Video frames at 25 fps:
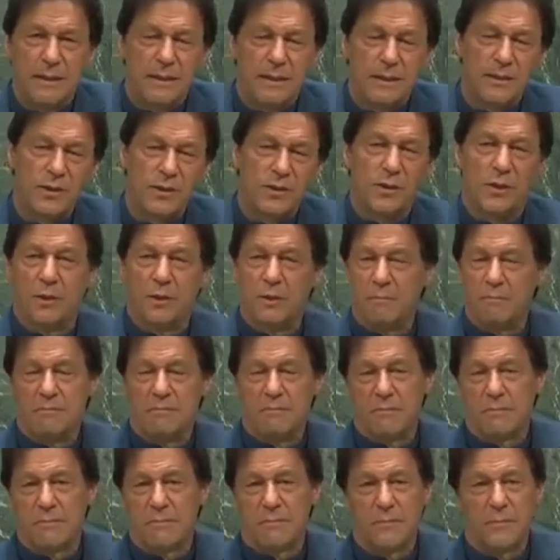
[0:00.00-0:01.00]
So
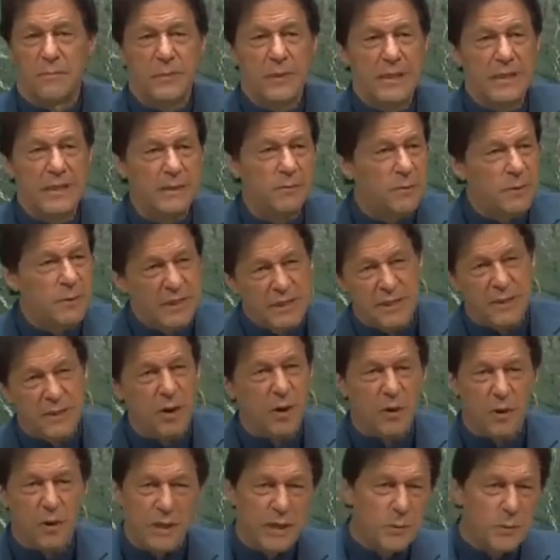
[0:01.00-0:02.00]
we
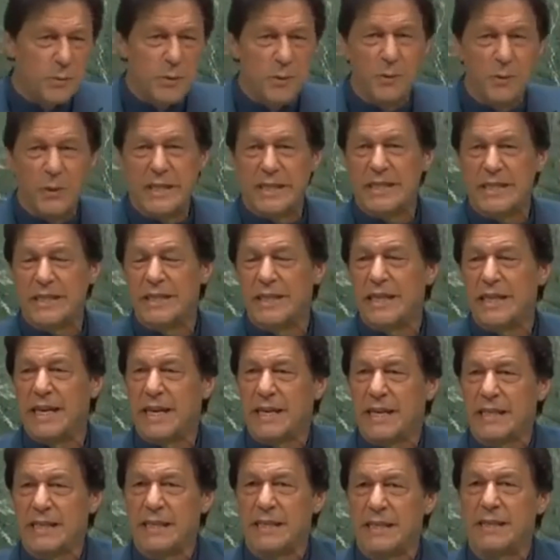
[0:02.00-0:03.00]
thought, okay, we'll wait till the
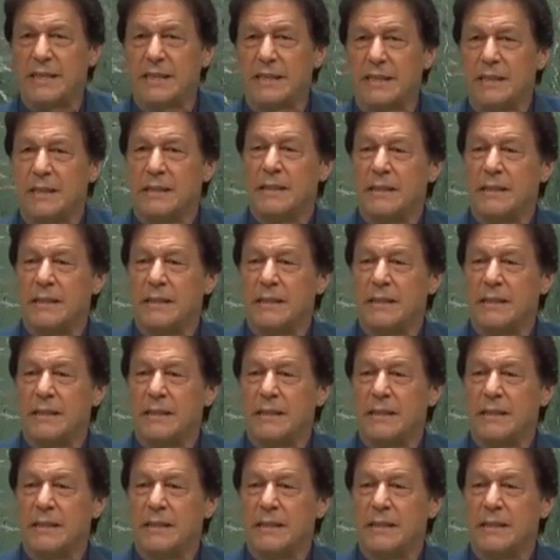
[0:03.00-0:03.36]
elections.